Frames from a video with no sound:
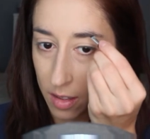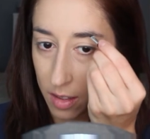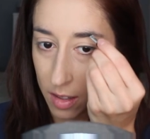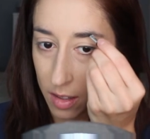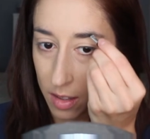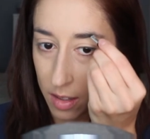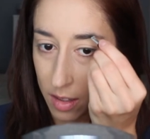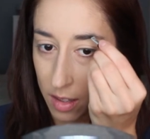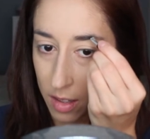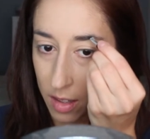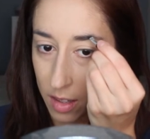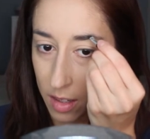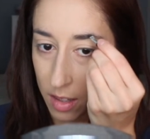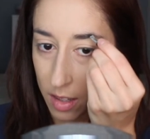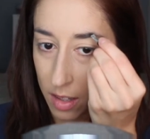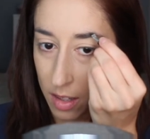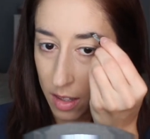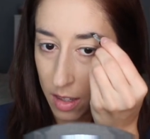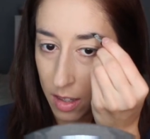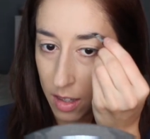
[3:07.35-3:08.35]

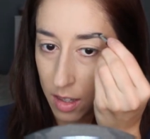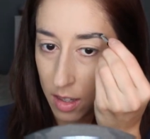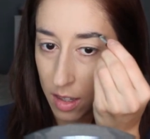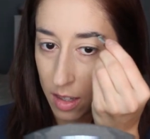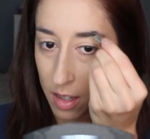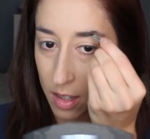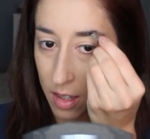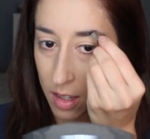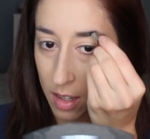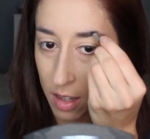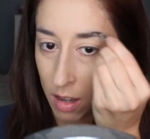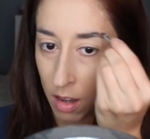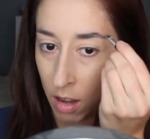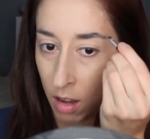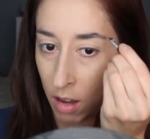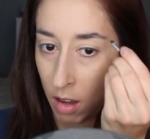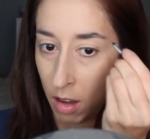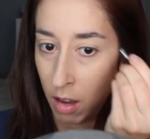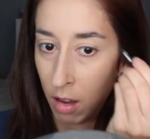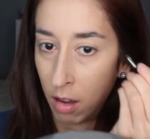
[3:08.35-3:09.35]

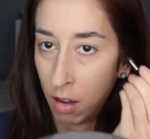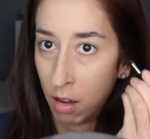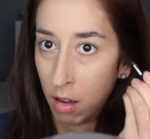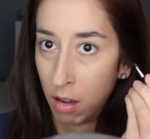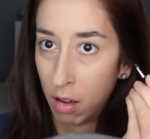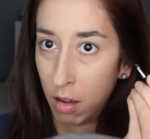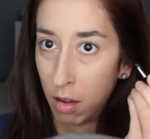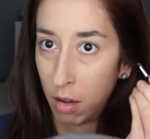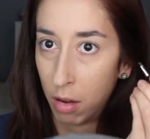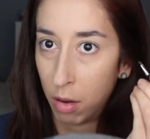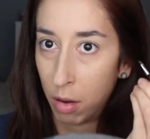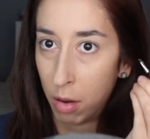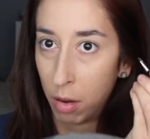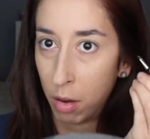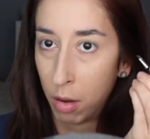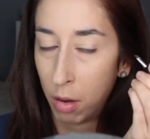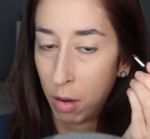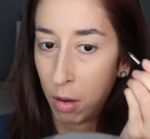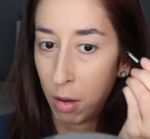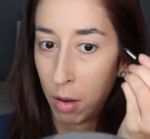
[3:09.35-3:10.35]

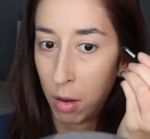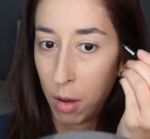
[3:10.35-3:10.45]
Nobody speaks.